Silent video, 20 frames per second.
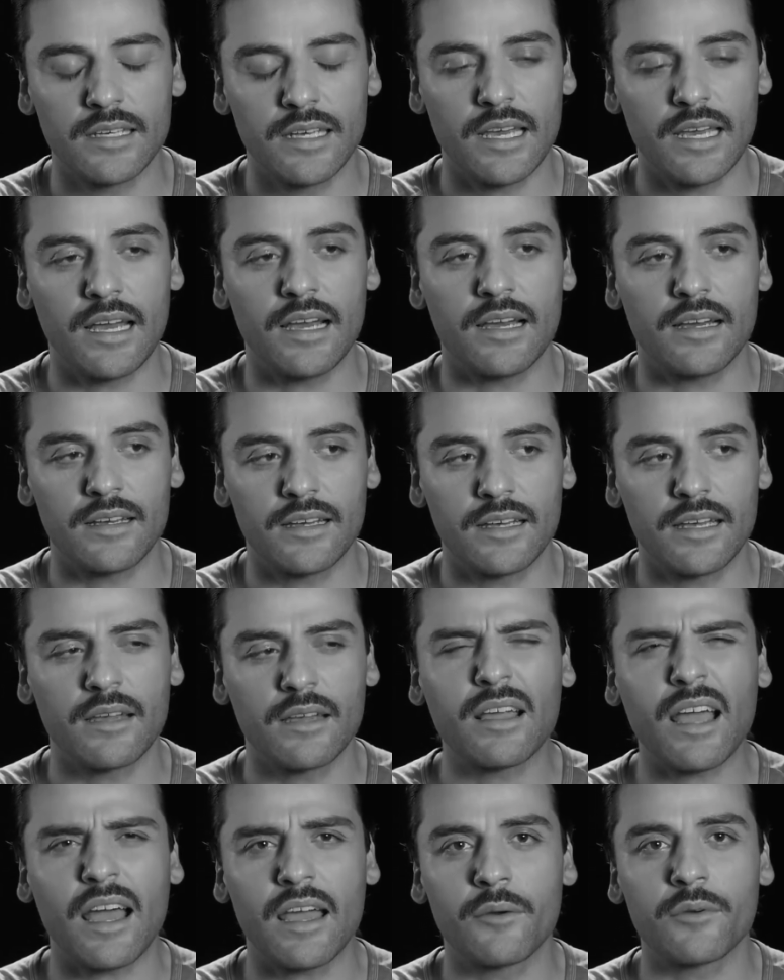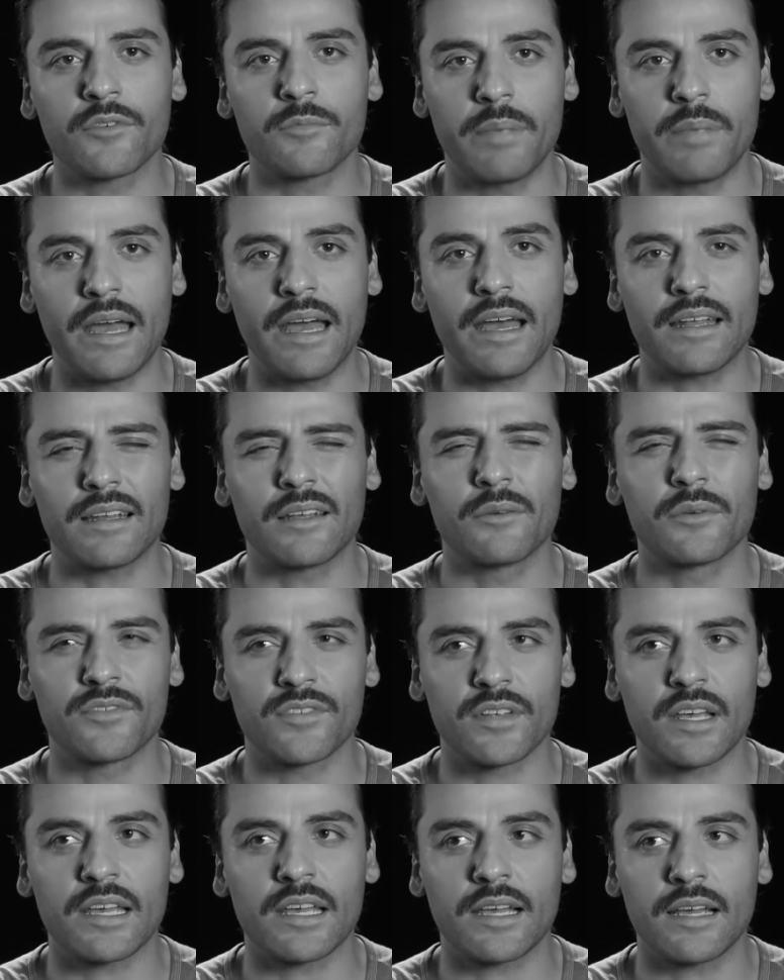Yeah, it was bad.
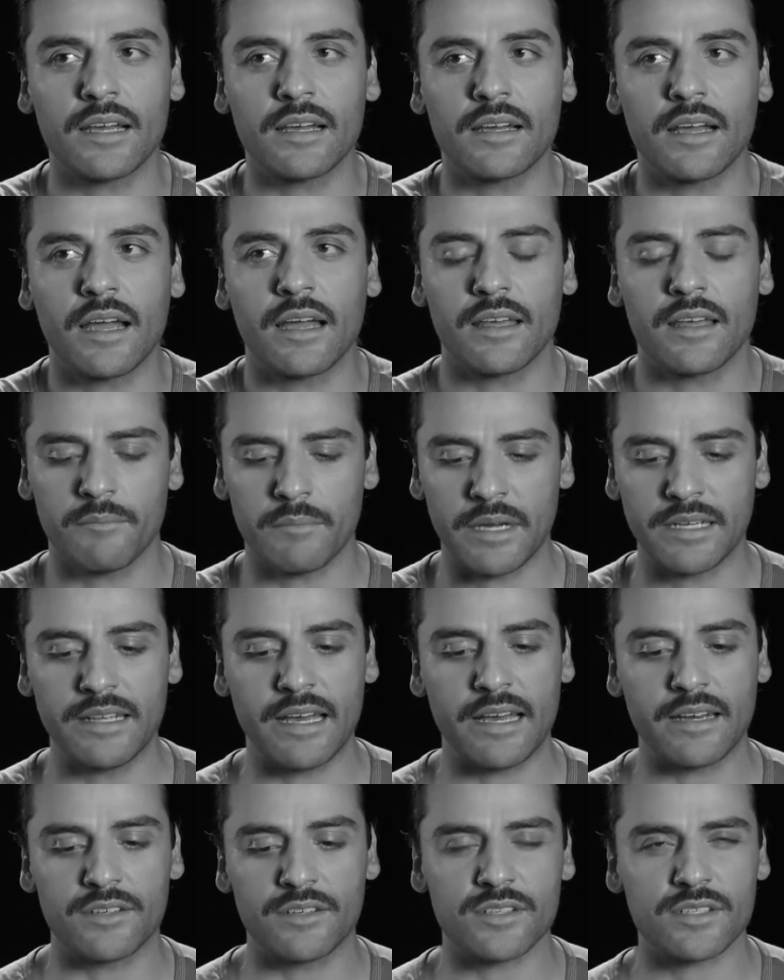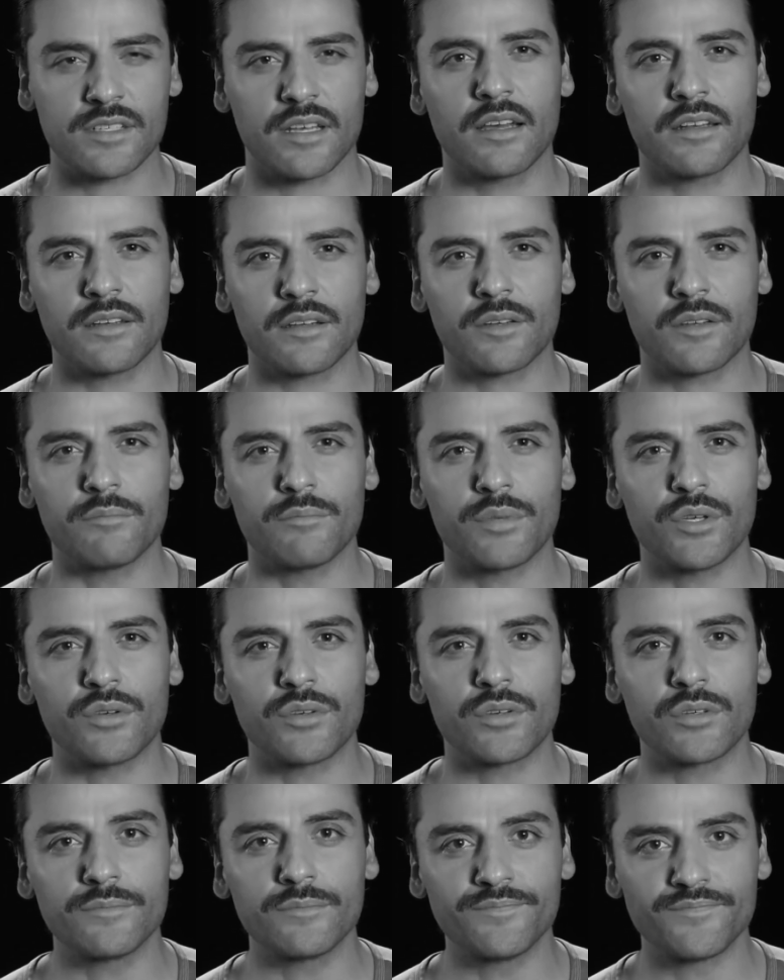It was like my dad had just gotten a
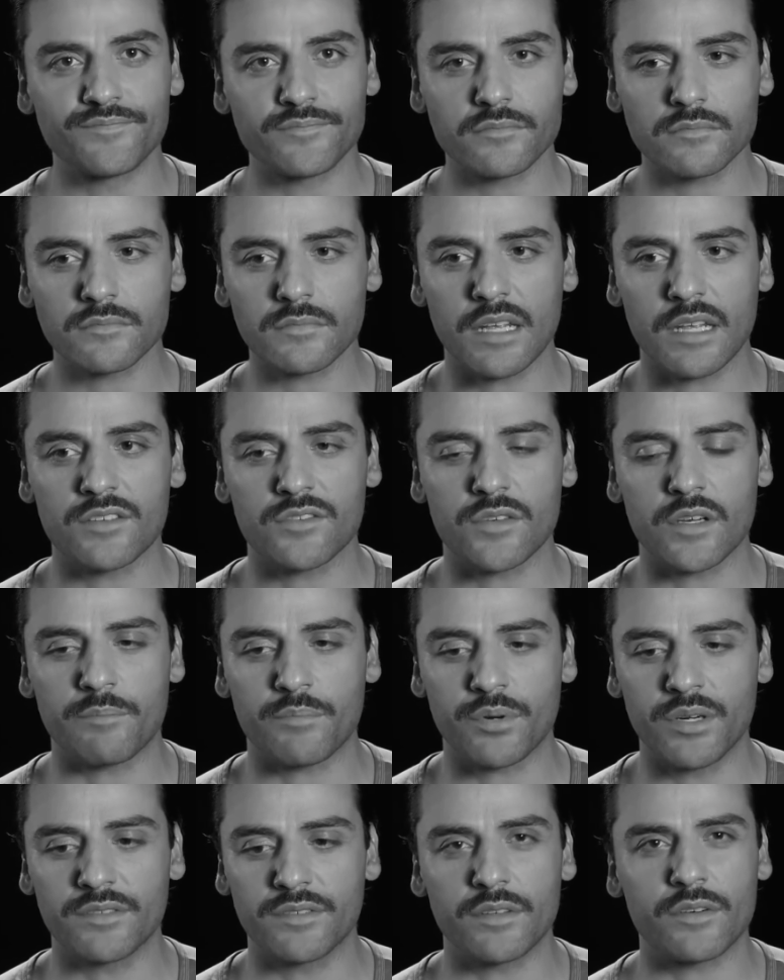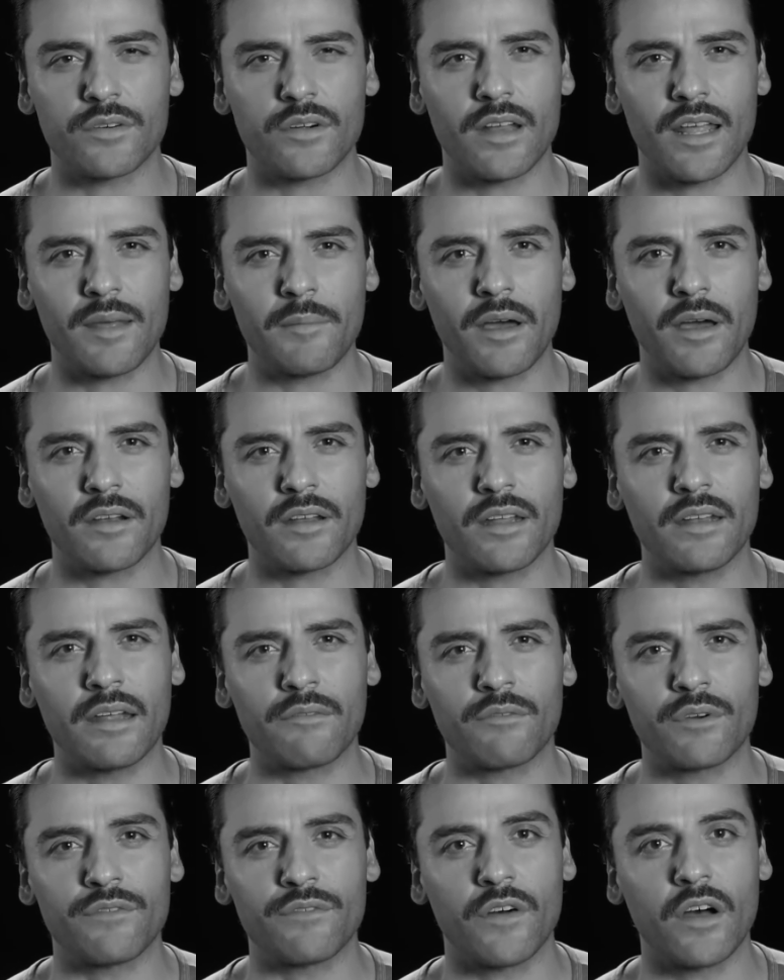computer, and so I printed her name out
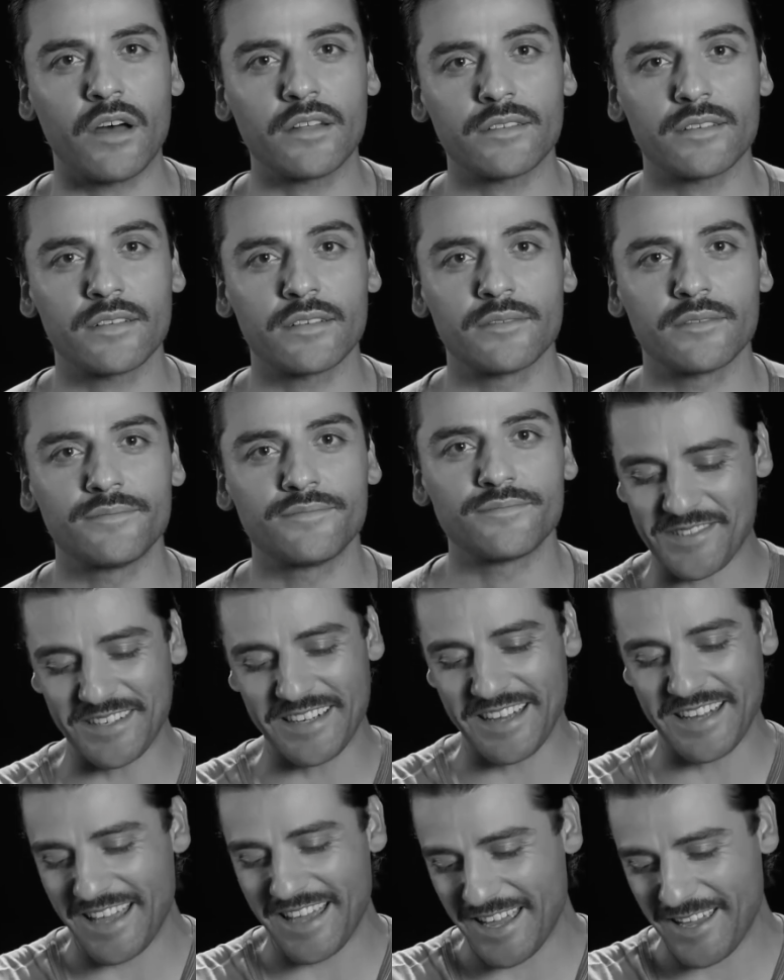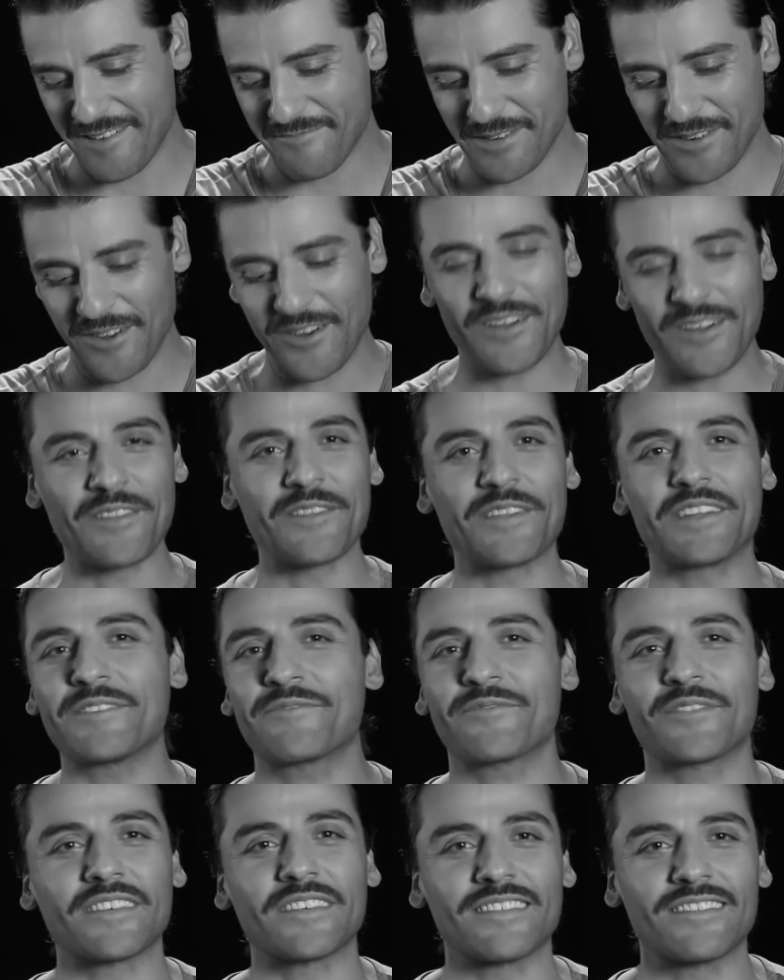in every font, just the name and all
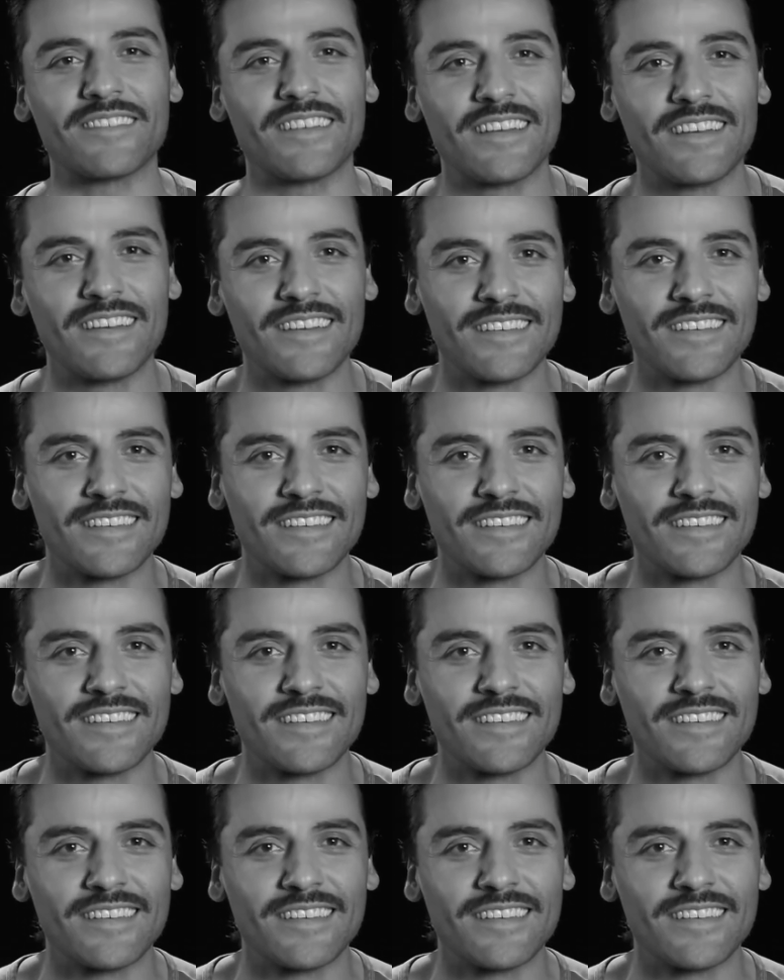the different